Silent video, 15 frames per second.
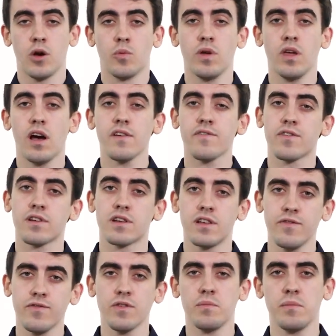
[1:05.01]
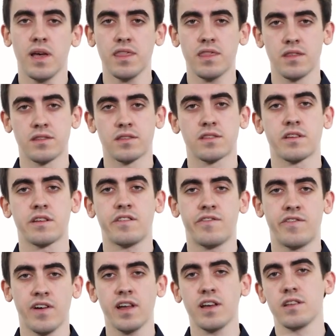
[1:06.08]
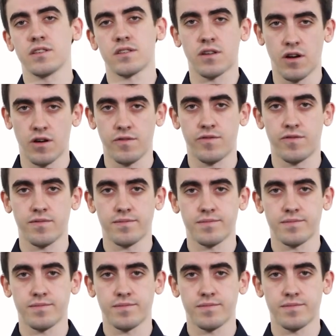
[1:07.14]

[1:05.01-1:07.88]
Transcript: We offer different methods to define this curve.